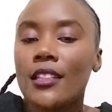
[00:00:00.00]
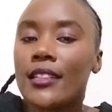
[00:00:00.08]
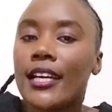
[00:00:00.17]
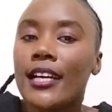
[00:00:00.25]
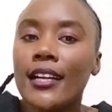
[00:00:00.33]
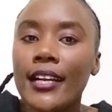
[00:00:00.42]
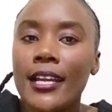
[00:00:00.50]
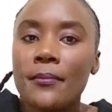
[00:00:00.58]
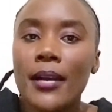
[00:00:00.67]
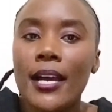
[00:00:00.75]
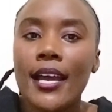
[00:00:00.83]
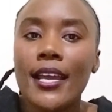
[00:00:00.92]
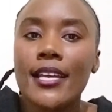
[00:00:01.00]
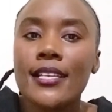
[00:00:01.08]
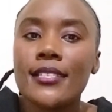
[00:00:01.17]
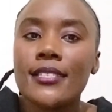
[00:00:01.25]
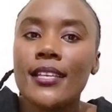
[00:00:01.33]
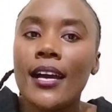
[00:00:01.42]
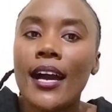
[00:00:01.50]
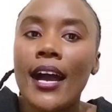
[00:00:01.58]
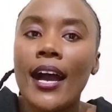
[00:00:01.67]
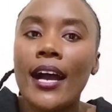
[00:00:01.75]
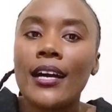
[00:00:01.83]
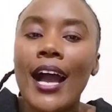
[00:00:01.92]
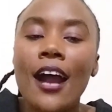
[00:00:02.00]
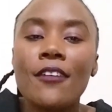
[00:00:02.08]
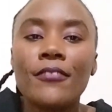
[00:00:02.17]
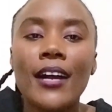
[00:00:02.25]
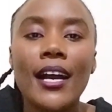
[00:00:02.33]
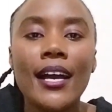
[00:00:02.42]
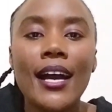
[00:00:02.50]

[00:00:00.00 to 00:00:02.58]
the claim is have